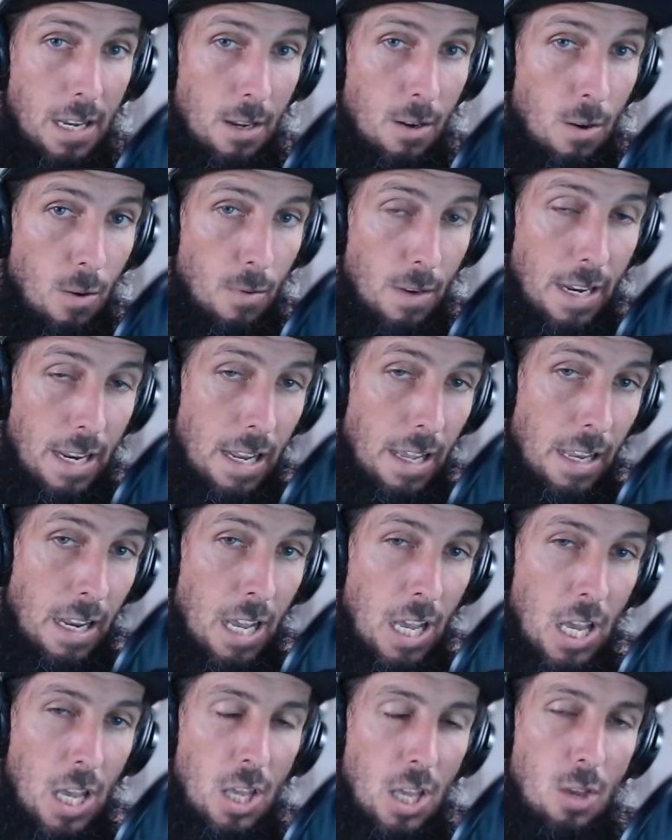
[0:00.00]
don't need it,
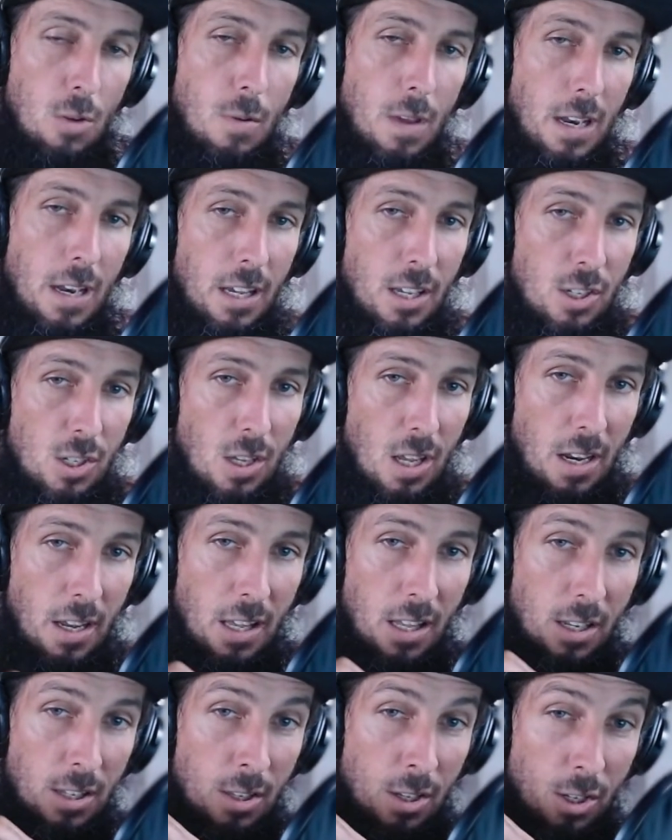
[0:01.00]
it can
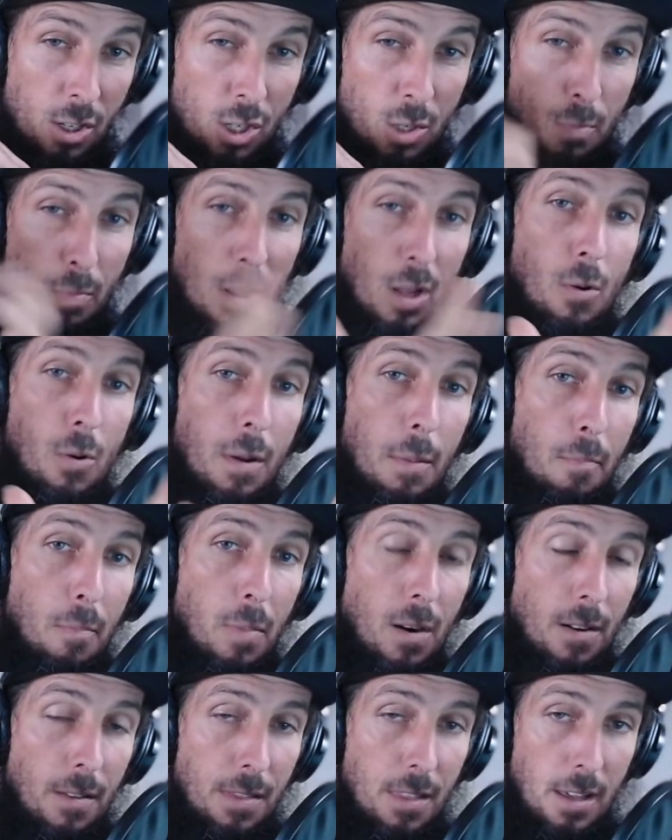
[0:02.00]
explode and
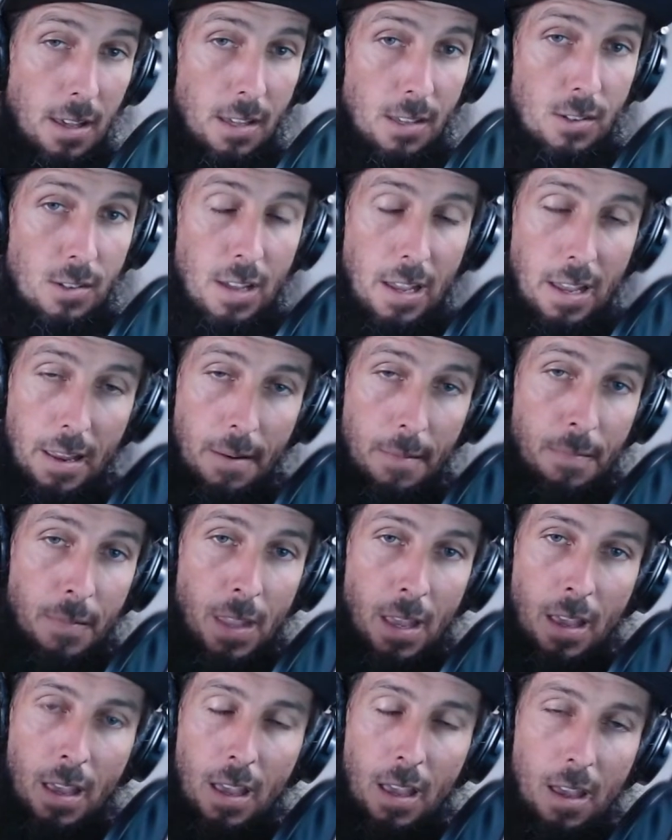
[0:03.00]
burn things. And
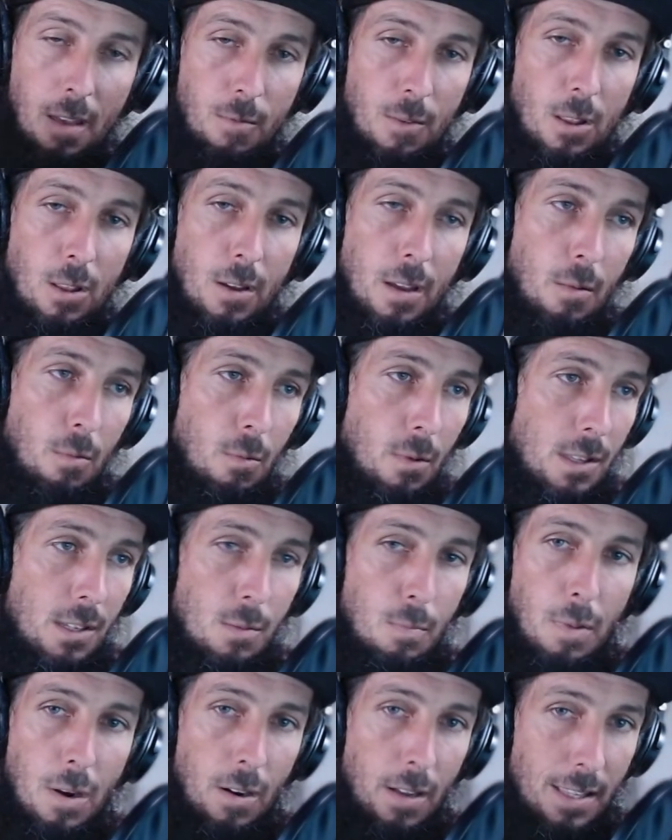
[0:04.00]
if you look at what's
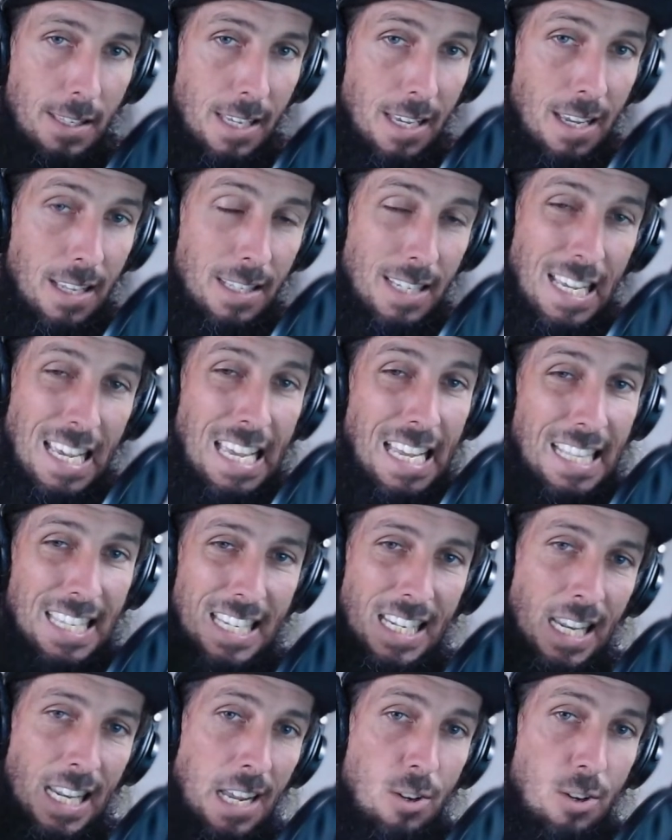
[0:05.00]
part of TNT,
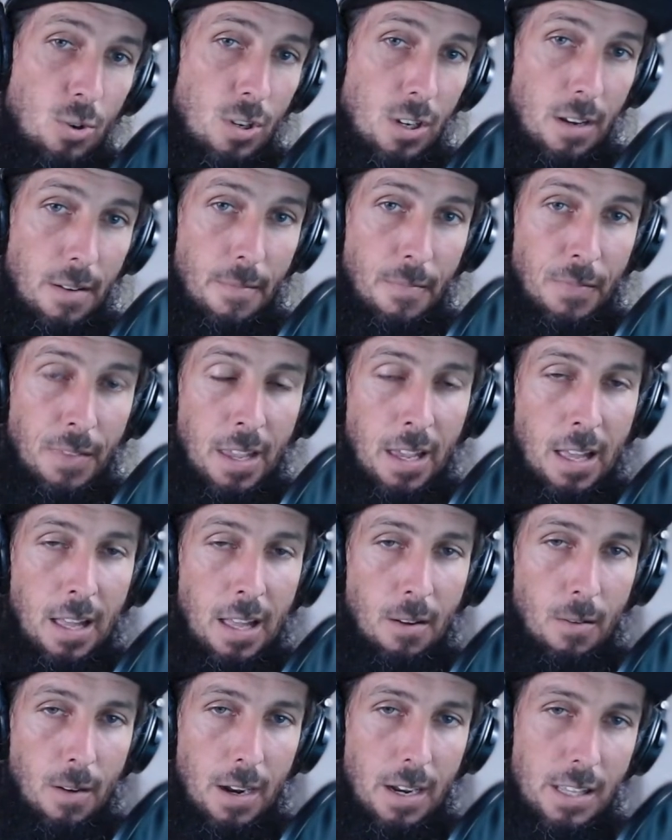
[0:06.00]
it's nitrogen,
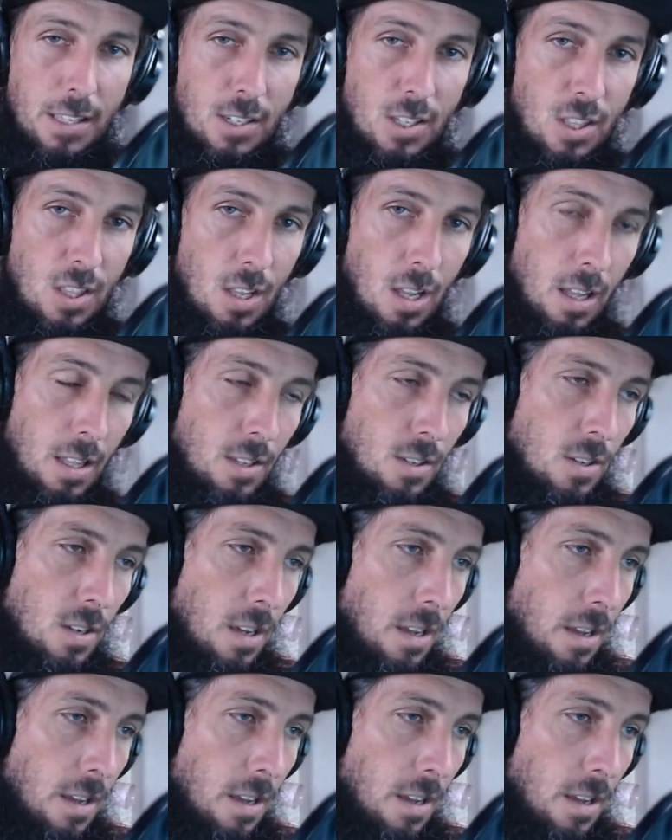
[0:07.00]
right? It's